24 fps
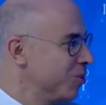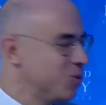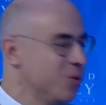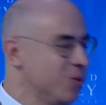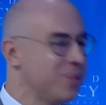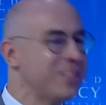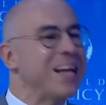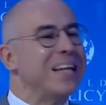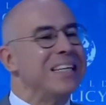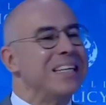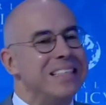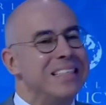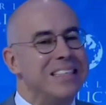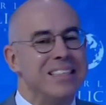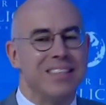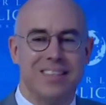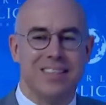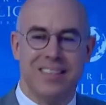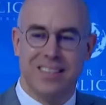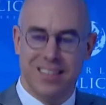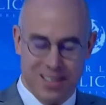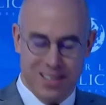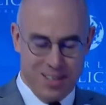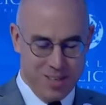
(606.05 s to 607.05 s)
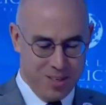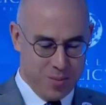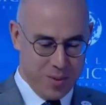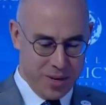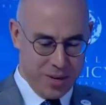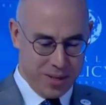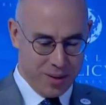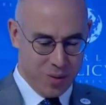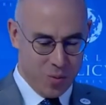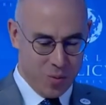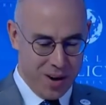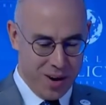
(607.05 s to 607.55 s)
So technically
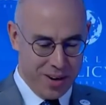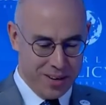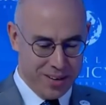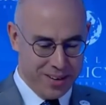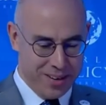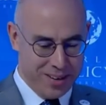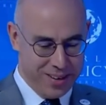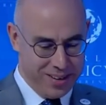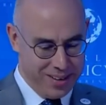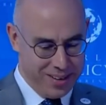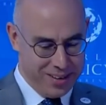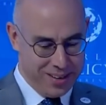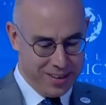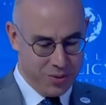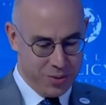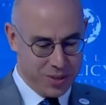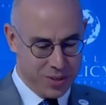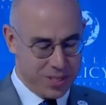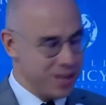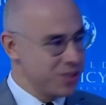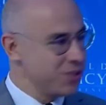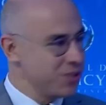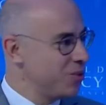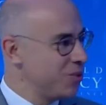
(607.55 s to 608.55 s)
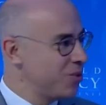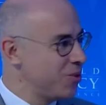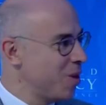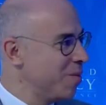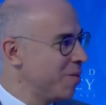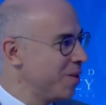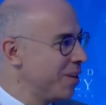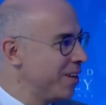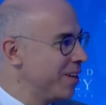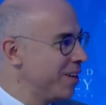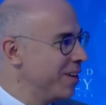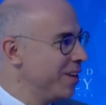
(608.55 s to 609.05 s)
speaking, we're in a recession in
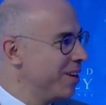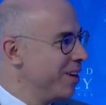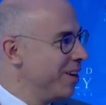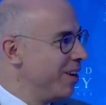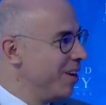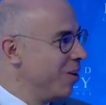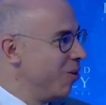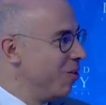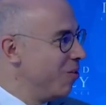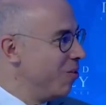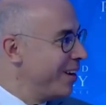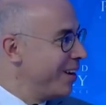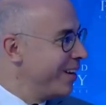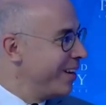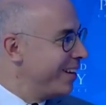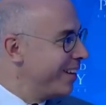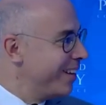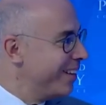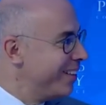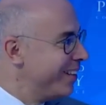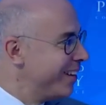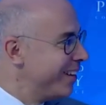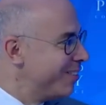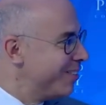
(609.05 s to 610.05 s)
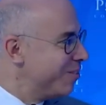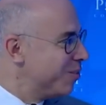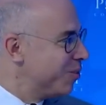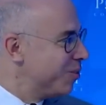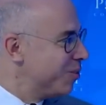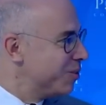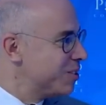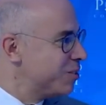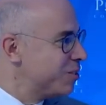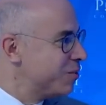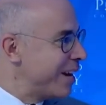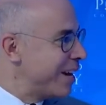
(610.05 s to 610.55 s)
Germany already. And that, of
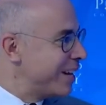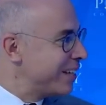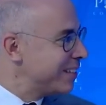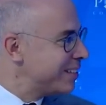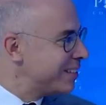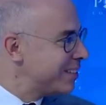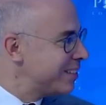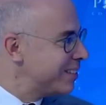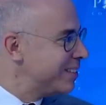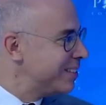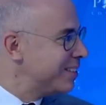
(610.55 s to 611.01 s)
course, is a